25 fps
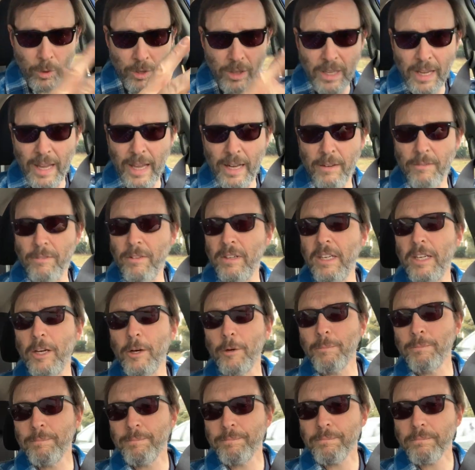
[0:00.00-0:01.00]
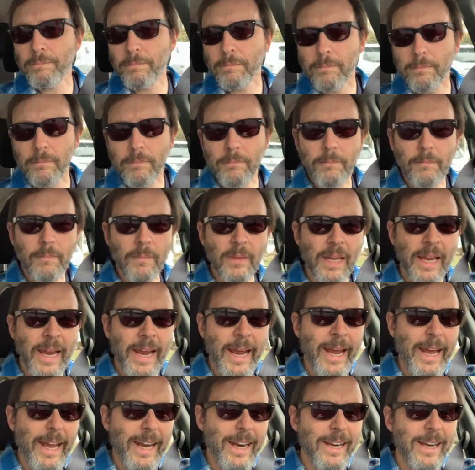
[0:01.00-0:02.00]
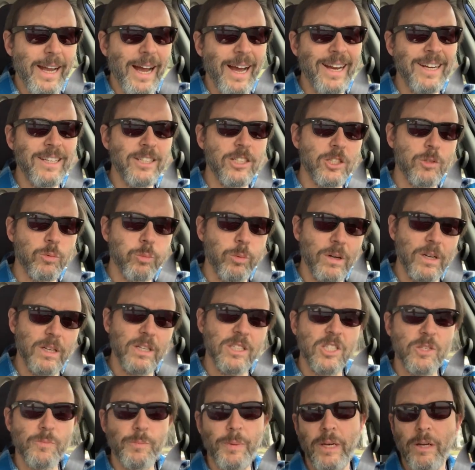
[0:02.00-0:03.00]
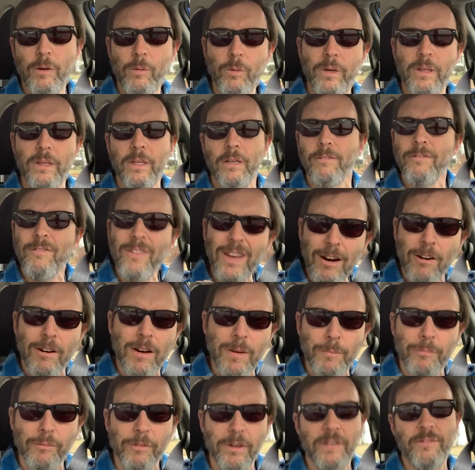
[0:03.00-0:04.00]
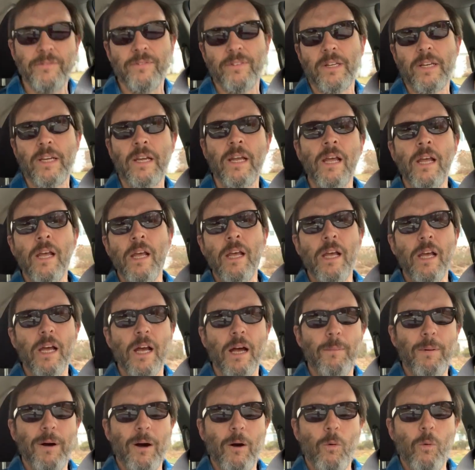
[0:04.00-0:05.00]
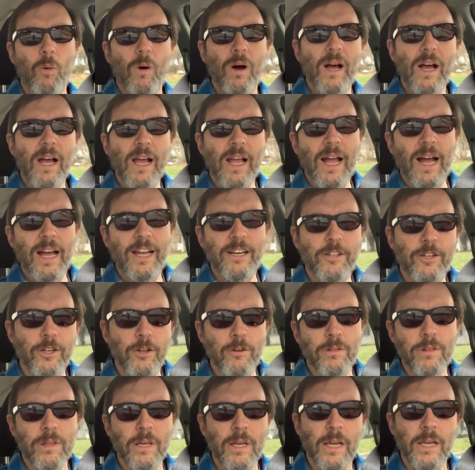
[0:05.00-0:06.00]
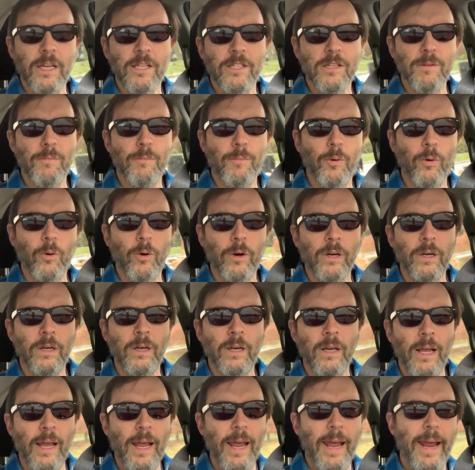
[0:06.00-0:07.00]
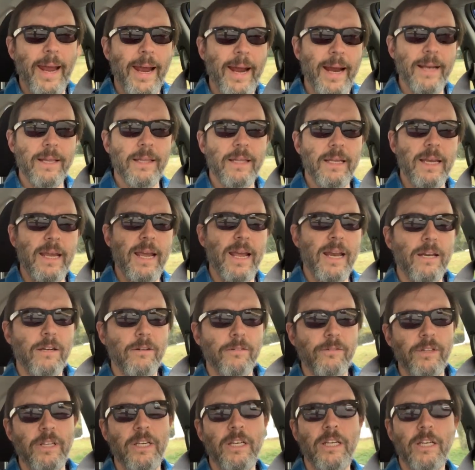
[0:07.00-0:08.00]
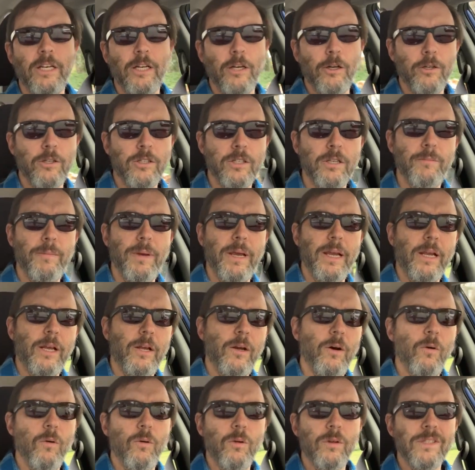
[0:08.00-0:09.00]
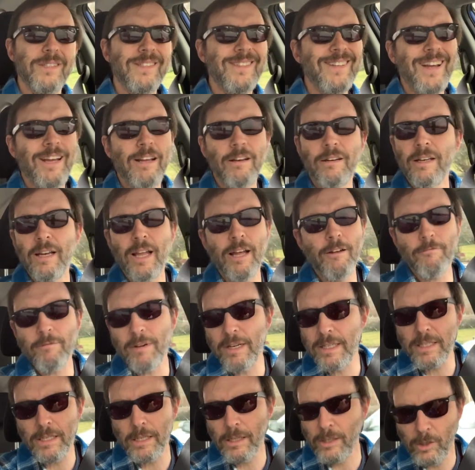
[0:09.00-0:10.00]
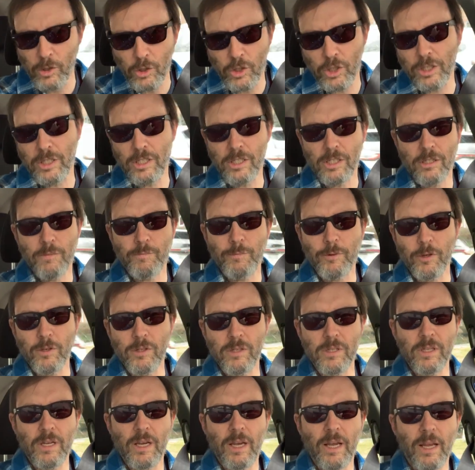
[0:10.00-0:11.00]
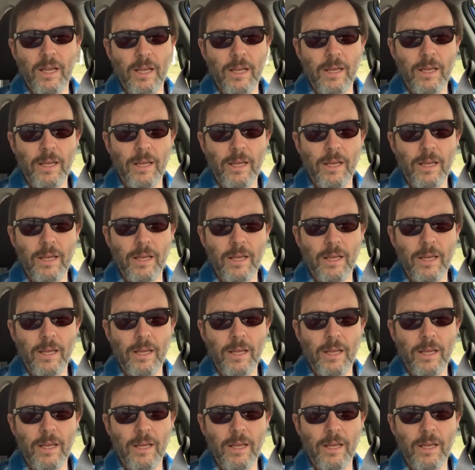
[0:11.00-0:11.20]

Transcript: we're the end of the year. And I just want to speak with you very briefly about why I do think it's important at the end of a year to make goals, not, not resolutions per se.